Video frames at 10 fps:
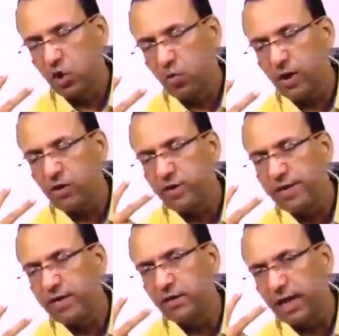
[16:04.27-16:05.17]
Why do you
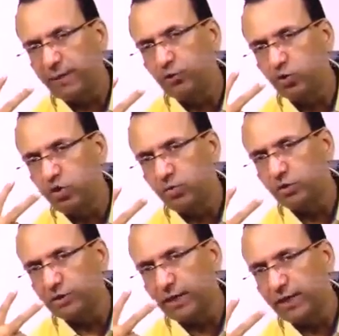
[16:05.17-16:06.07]
need type 2
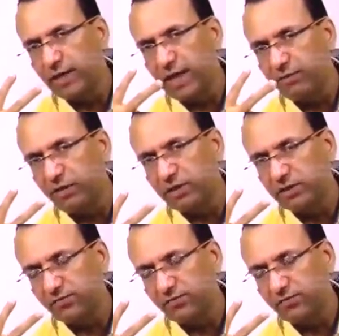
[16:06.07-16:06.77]
pneumocyte in the alveolus